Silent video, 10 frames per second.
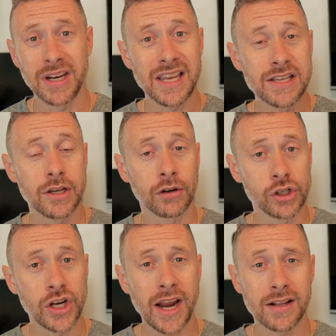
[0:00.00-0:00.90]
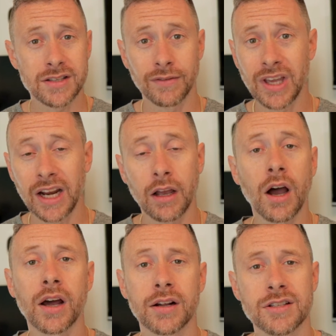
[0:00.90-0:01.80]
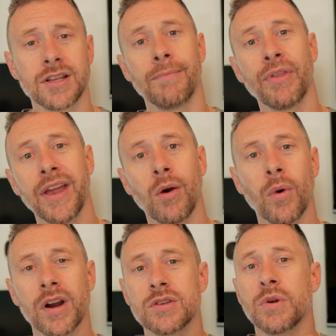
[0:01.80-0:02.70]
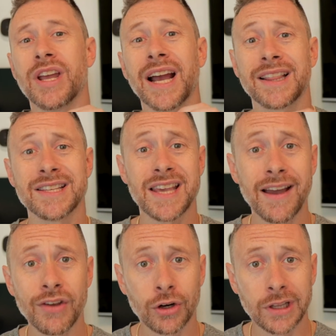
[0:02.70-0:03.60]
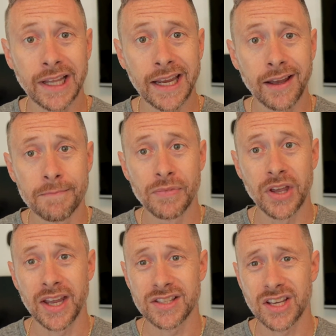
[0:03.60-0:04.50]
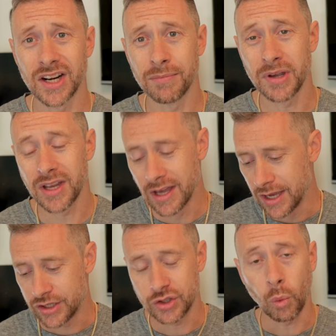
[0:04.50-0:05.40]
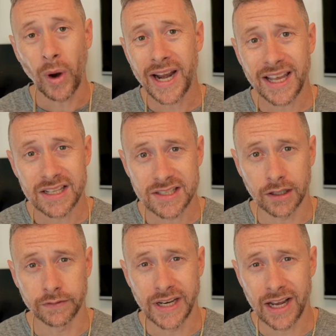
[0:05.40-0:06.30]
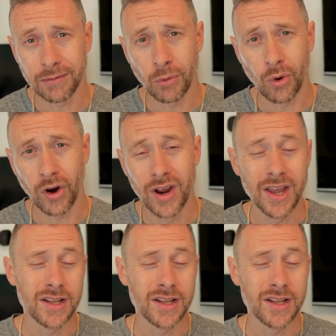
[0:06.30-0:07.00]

bit easier chance of getting caught on something, whereas when you got this heavier link, it's gonna be just weighting itself down more.